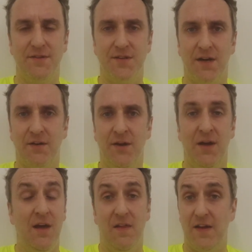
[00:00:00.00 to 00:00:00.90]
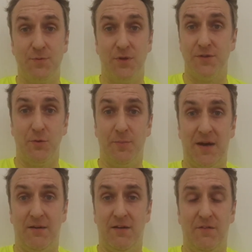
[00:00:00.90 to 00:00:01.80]
So that's what it's all
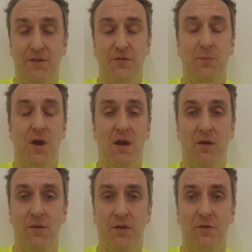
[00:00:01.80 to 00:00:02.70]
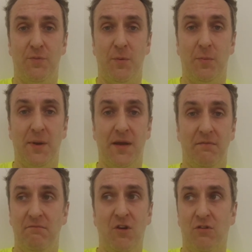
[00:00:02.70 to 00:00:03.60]
about. If I was on my own, I'd have
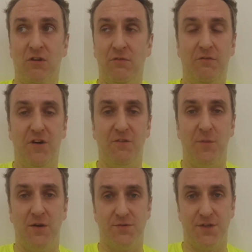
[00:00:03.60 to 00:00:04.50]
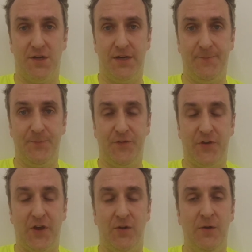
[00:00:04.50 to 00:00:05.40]
probably not gone 5 miles tonight.
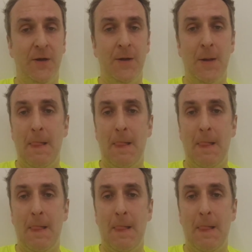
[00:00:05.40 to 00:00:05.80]
So